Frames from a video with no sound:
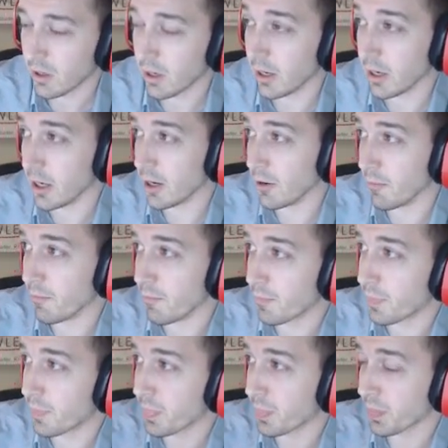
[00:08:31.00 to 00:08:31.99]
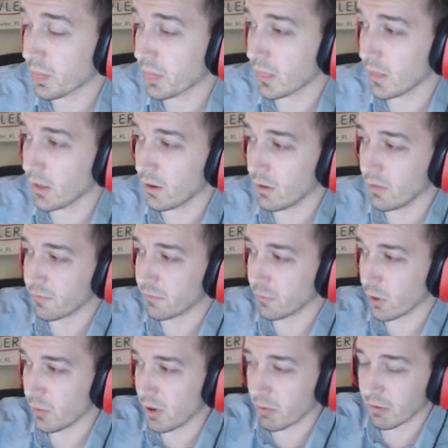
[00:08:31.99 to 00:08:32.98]
Um,
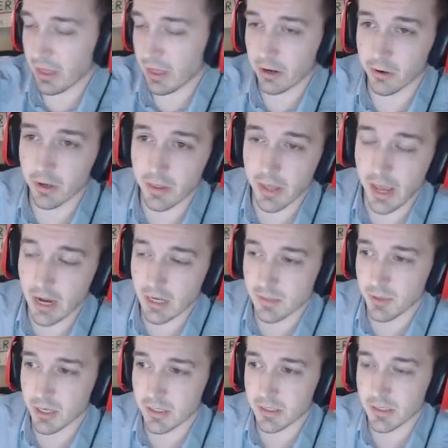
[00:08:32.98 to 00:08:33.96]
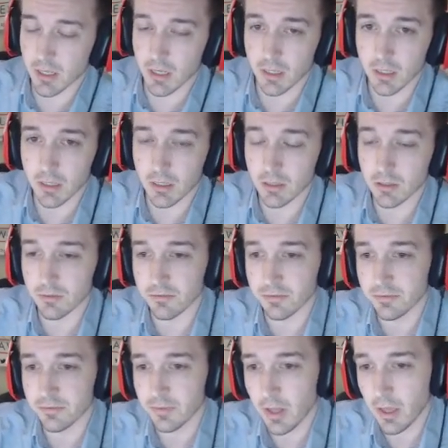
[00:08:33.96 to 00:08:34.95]
for the people that are in the aspect
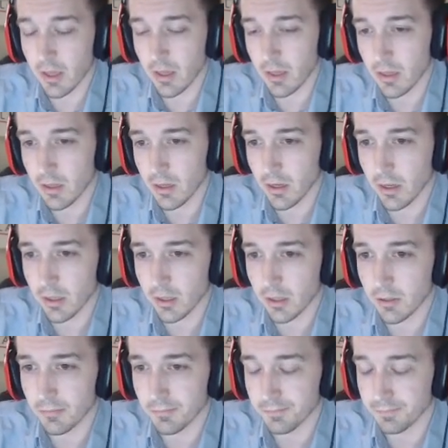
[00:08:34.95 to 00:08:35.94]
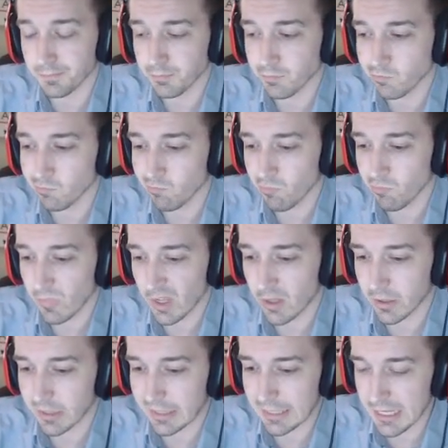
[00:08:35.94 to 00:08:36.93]
of a. Um,
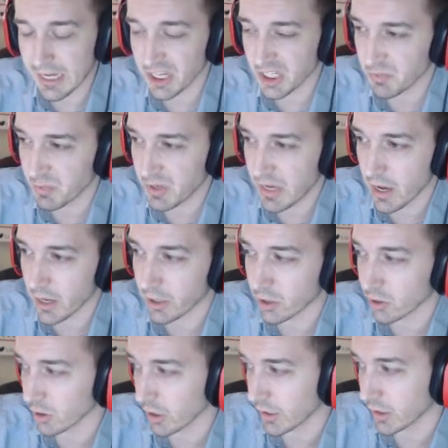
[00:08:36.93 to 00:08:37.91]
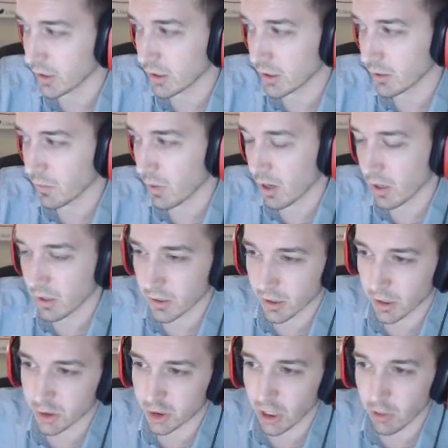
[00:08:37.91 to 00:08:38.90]
like an E S P N or like a,
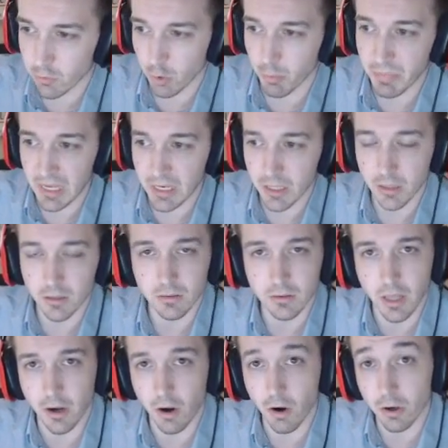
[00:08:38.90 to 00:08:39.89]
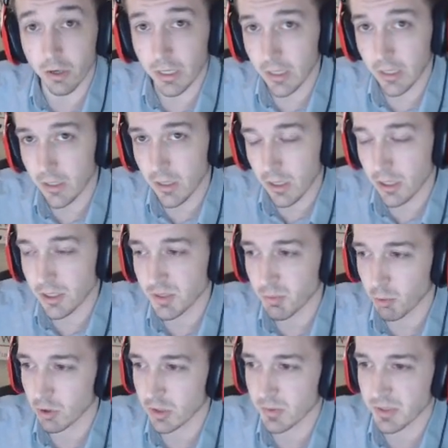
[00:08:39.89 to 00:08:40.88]
a, a general media that aren't in
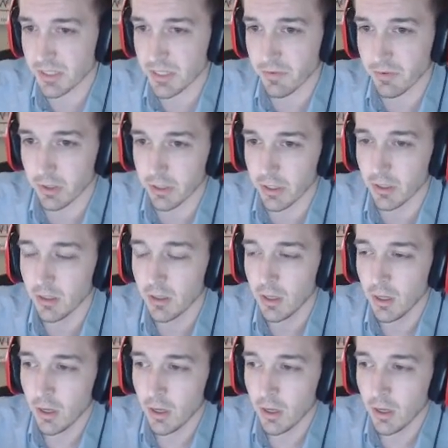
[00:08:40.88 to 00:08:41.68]
esports specifically,